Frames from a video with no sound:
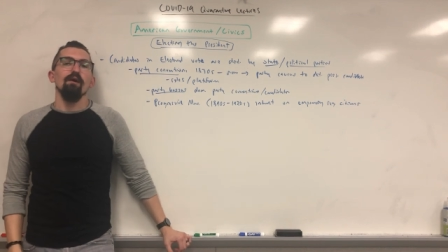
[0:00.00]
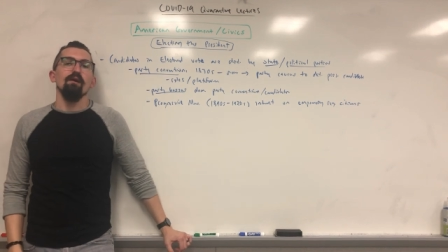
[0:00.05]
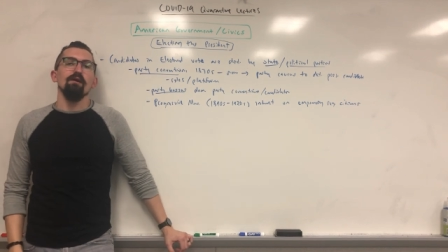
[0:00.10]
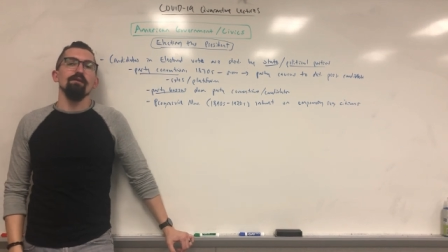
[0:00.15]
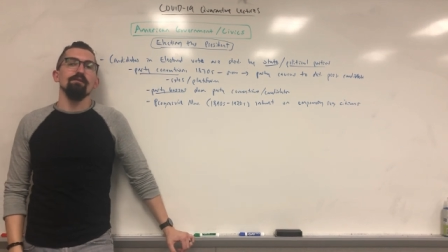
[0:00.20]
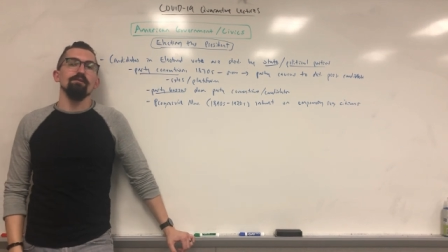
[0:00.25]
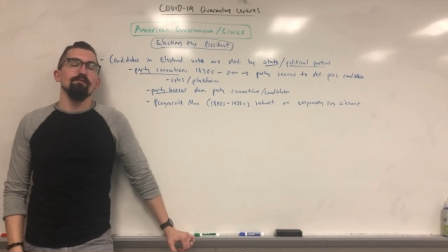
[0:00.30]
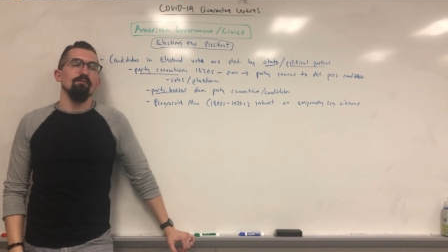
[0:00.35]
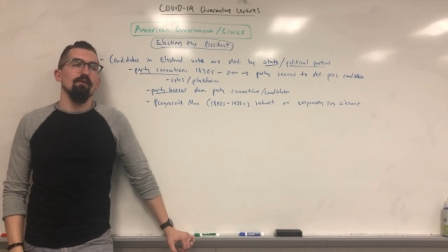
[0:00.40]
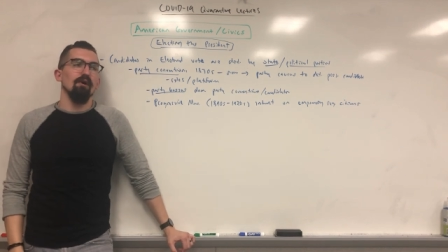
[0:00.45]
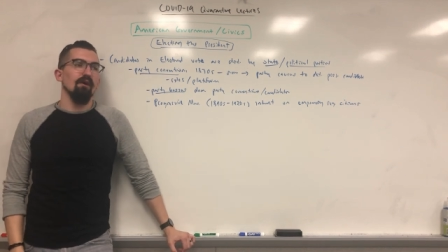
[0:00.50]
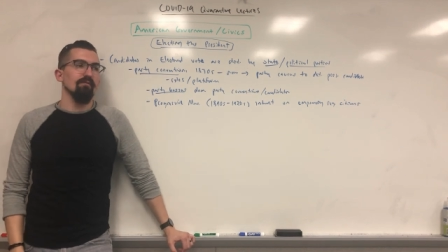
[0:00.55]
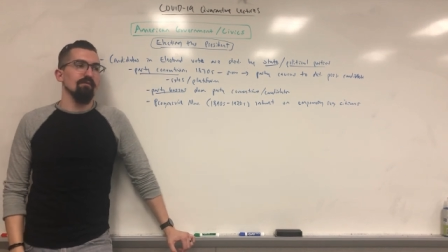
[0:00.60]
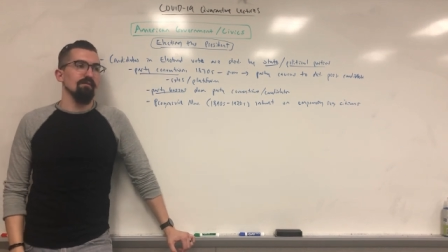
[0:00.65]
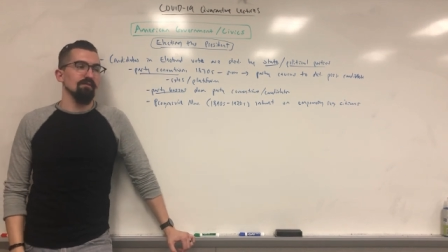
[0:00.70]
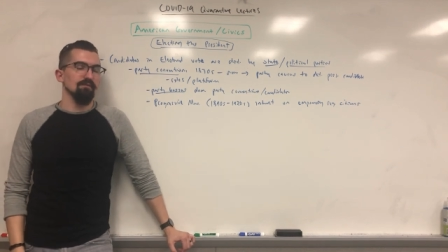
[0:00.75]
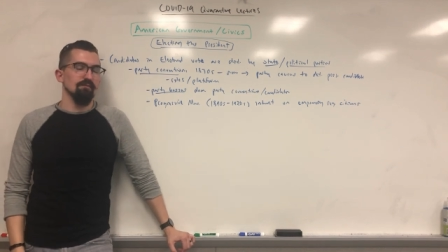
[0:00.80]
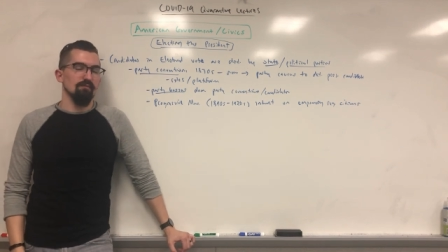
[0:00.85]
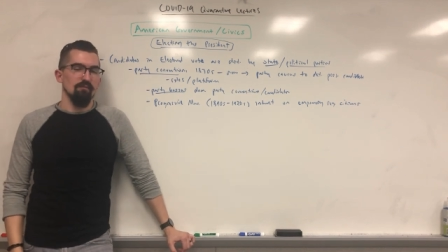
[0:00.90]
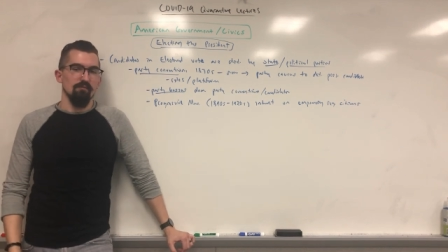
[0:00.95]
into
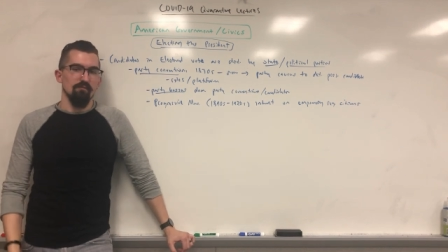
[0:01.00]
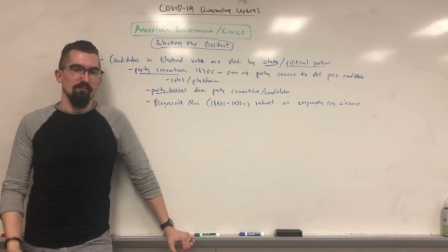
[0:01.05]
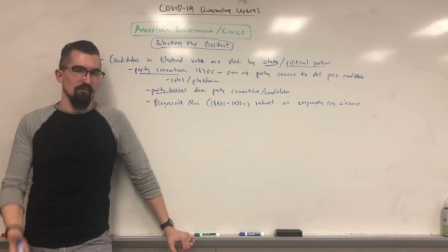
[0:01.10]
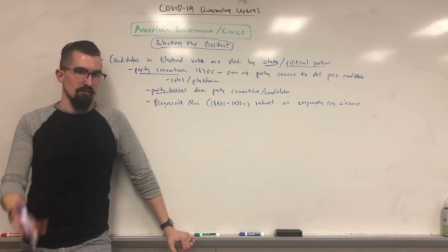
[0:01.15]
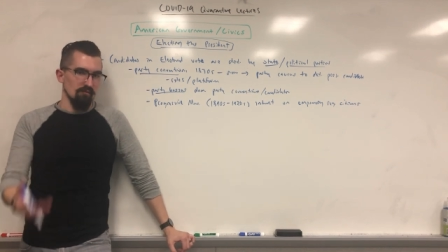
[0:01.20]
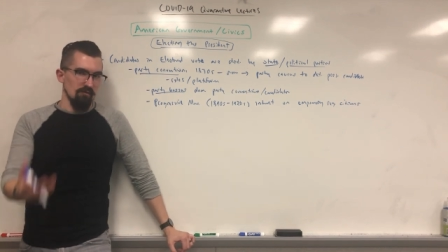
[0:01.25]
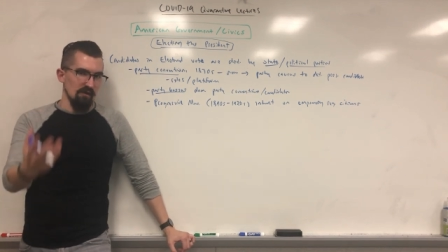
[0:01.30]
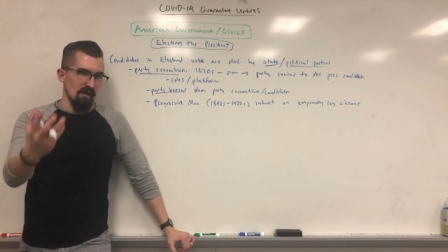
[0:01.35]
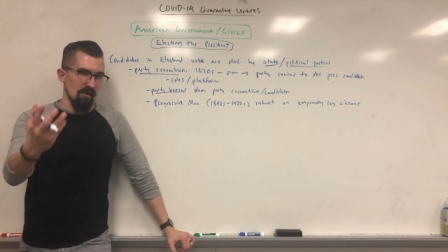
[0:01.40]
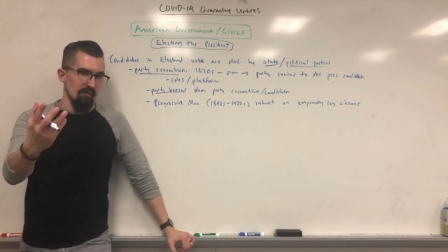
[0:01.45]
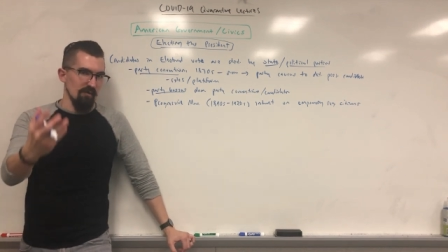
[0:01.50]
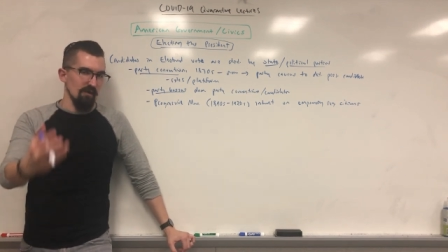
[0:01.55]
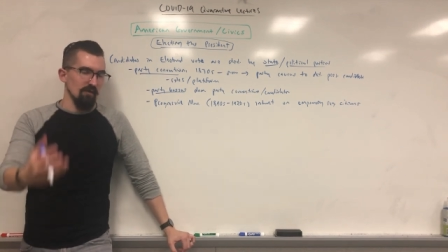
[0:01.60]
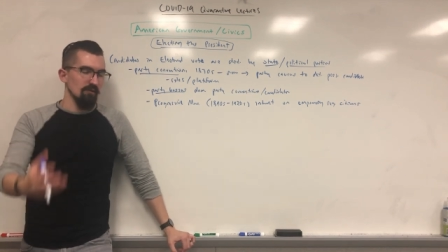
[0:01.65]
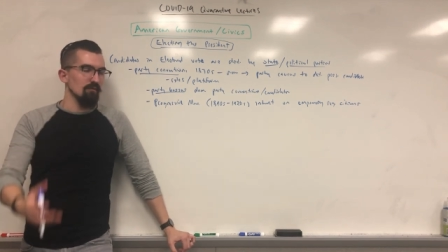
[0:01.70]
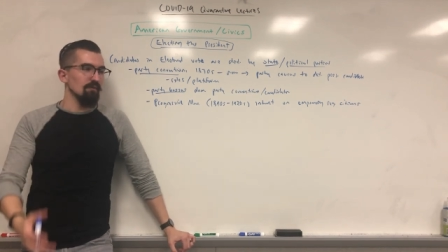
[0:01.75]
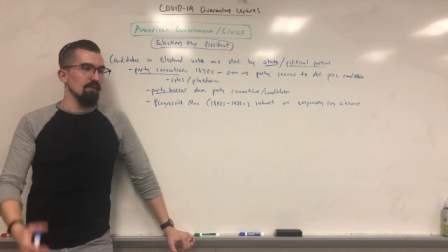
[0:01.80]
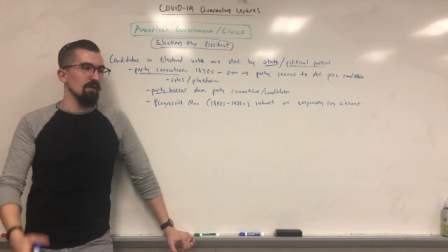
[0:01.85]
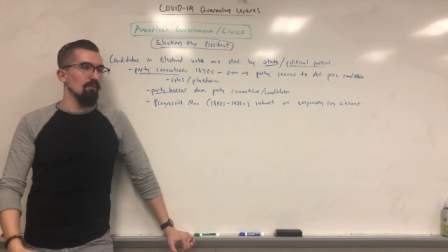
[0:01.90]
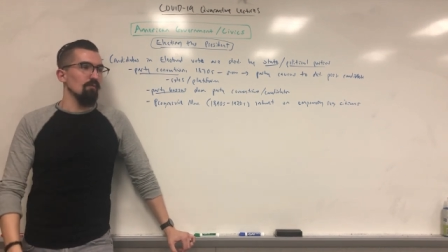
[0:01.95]
office or nominate
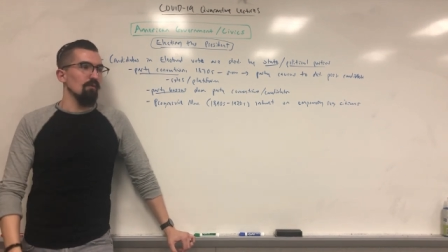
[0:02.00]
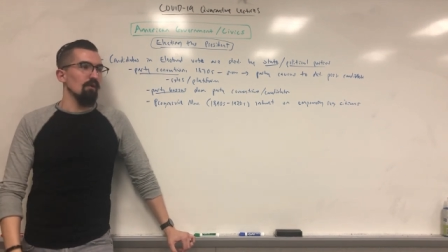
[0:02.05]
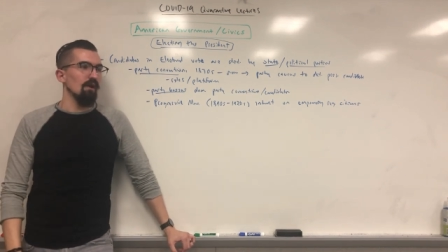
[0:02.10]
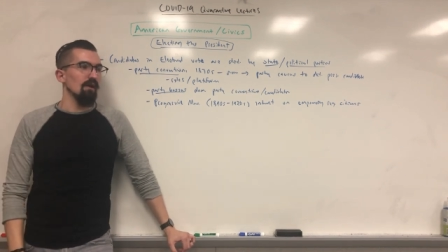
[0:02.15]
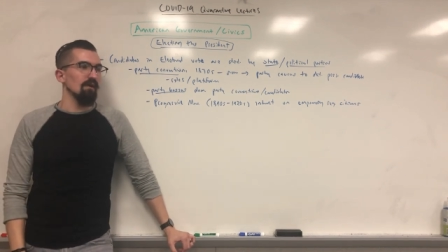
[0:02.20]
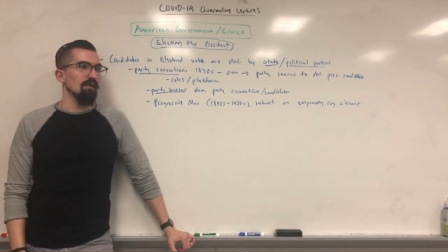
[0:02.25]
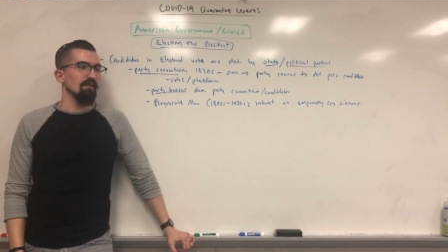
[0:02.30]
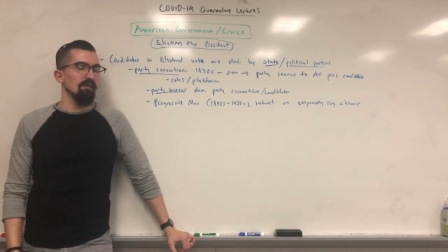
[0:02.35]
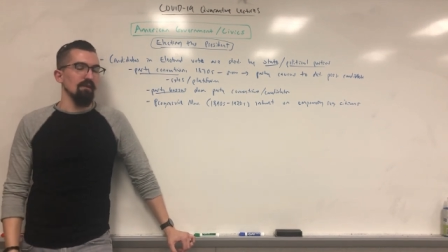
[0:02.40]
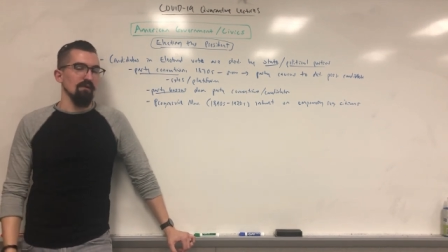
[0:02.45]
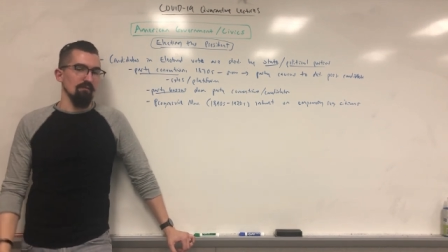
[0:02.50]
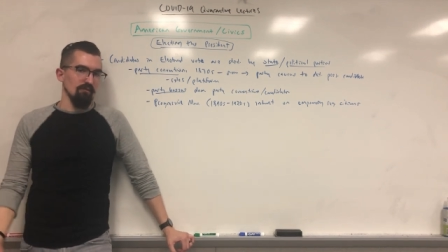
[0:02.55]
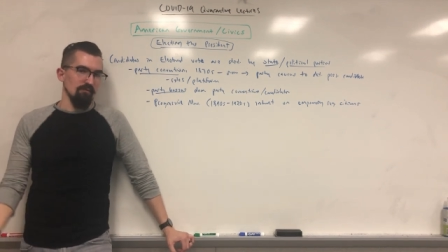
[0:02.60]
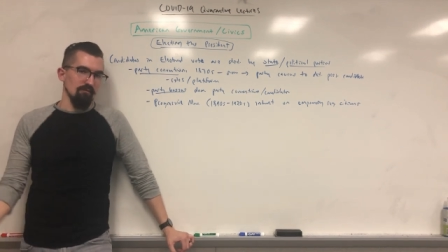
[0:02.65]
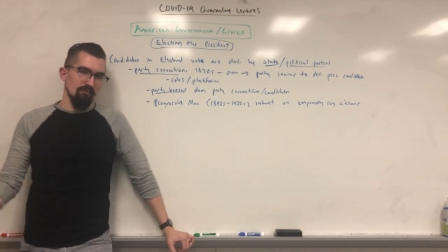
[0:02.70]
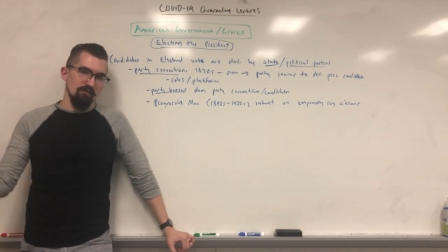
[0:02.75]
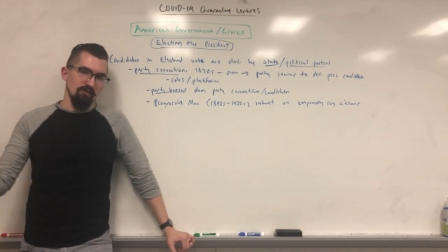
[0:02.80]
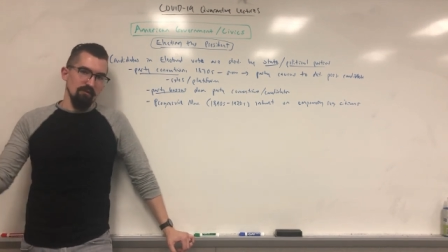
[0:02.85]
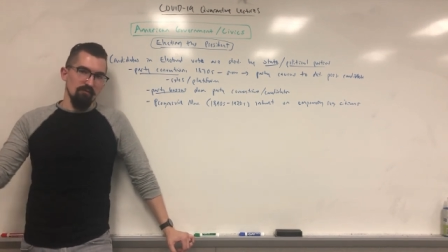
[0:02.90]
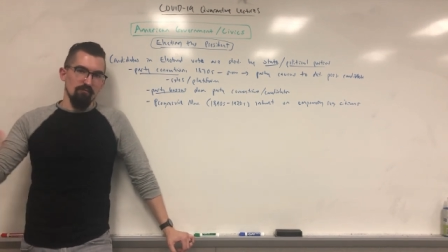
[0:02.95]
who they want, and they would,
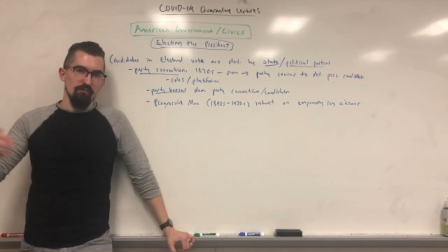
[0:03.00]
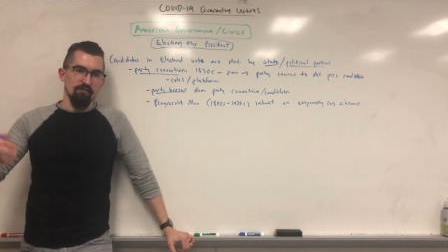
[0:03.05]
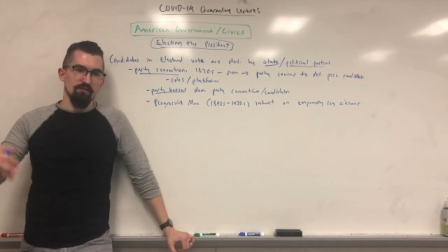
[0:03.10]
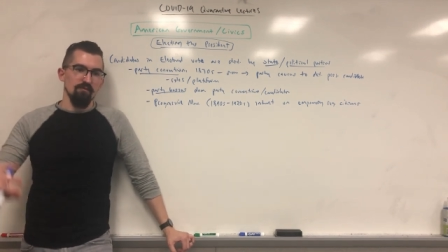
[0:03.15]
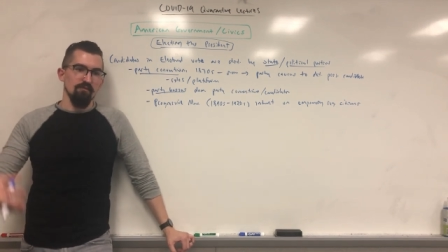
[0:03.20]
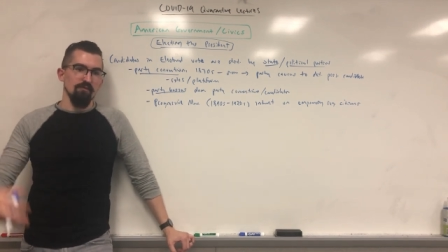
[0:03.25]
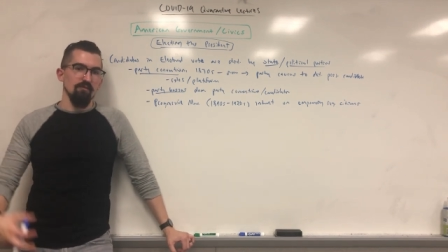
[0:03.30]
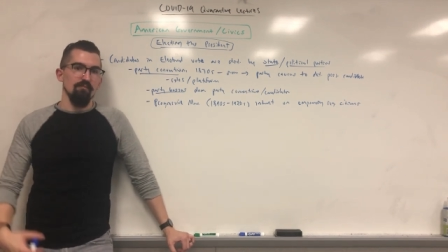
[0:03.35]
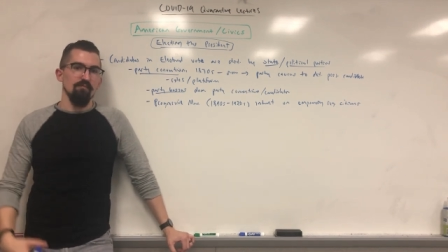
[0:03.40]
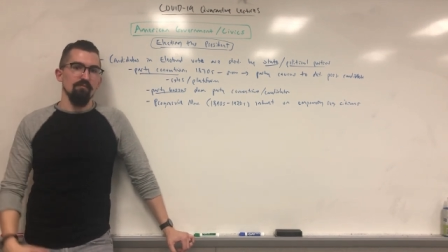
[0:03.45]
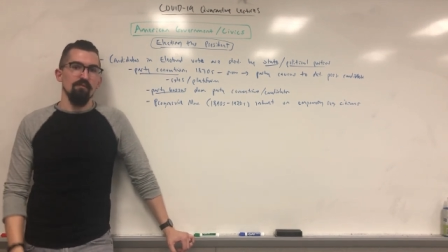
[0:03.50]
you know, return